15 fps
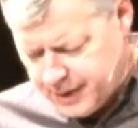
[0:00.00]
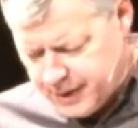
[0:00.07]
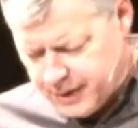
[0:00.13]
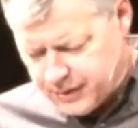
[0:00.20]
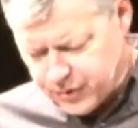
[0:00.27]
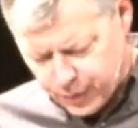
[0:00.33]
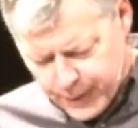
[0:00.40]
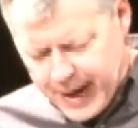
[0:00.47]

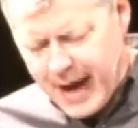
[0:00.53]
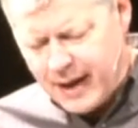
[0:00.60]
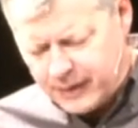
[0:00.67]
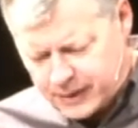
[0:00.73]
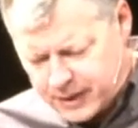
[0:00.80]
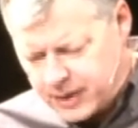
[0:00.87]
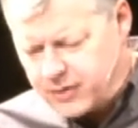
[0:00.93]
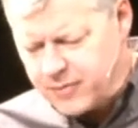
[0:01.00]
the
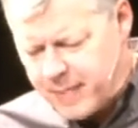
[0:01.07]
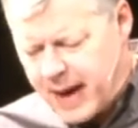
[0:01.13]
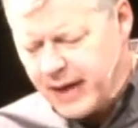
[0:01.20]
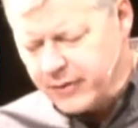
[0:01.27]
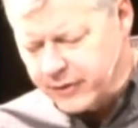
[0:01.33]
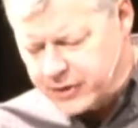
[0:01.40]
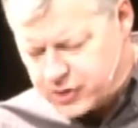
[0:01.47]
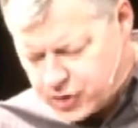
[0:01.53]
reality of the
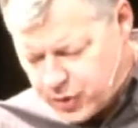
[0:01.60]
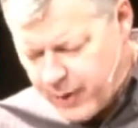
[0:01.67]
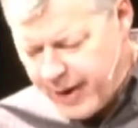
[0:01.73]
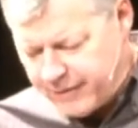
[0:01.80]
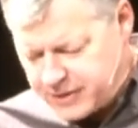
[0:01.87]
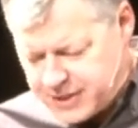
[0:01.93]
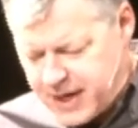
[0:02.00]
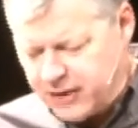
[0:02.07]
matter is, you have a
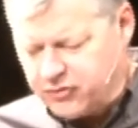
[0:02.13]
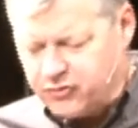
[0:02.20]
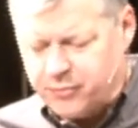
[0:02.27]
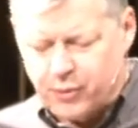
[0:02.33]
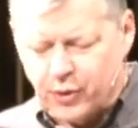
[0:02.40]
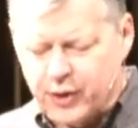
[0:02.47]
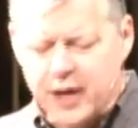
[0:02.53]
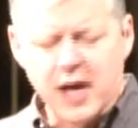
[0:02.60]

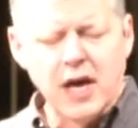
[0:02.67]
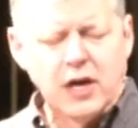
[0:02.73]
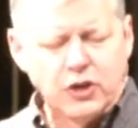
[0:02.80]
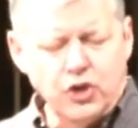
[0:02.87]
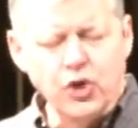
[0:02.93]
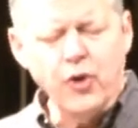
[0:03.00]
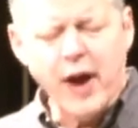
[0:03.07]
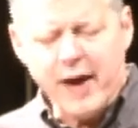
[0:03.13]
testimony.
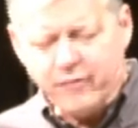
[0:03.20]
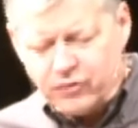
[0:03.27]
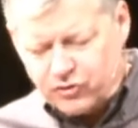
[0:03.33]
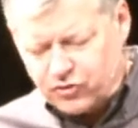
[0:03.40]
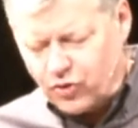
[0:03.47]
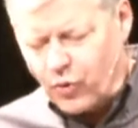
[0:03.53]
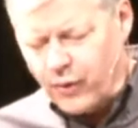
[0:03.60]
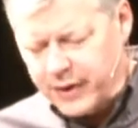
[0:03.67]
You have a
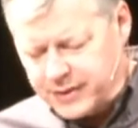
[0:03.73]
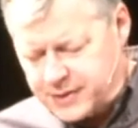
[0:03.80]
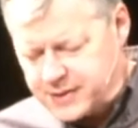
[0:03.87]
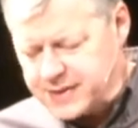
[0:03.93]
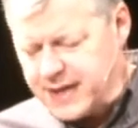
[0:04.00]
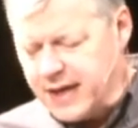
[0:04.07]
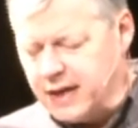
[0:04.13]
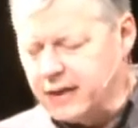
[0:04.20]
story to
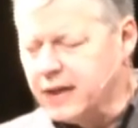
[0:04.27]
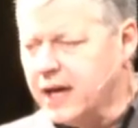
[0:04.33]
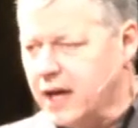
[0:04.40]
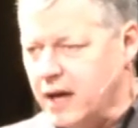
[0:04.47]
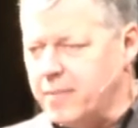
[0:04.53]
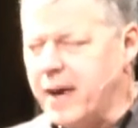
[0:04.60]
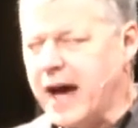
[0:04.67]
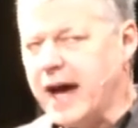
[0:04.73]
tell
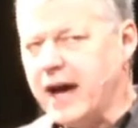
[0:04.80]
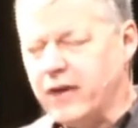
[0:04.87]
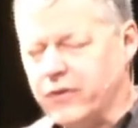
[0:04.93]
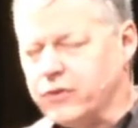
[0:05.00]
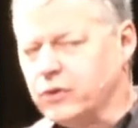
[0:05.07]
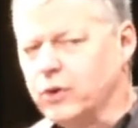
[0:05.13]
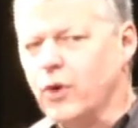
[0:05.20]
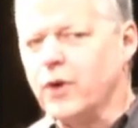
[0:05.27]
about how the
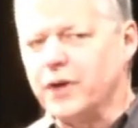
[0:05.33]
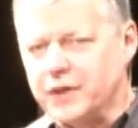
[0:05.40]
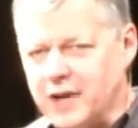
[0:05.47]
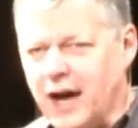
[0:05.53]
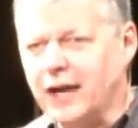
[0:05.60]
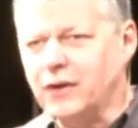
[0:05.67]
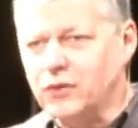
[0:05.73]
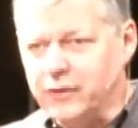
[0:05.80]
Lord
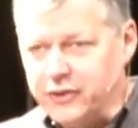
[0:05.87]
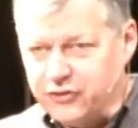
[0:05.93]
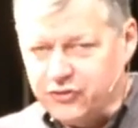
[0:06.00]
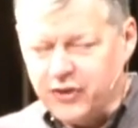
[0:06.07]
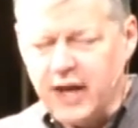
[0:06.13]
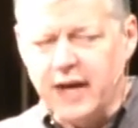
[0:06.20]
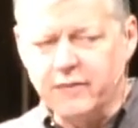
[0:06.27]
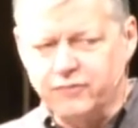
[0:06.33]
not only
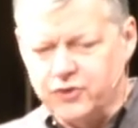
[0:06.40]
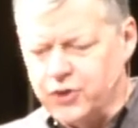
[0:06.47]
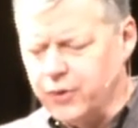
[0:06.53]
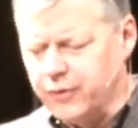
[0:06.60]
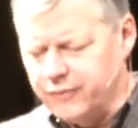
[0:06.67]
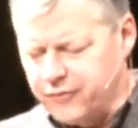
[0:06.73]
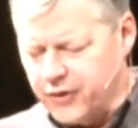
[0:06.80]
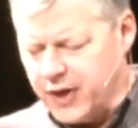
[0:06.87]
saved you
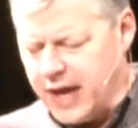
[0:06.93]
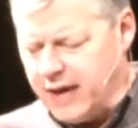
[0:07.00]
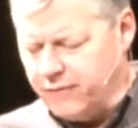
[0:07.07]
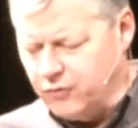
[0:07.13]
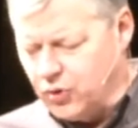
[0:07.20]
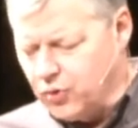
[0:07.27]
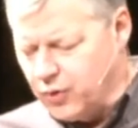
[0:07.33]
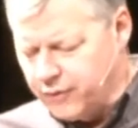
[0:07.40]
and forgave
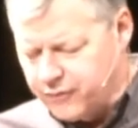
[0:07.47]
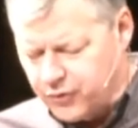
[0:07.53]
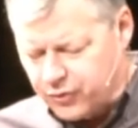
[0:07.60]
you of your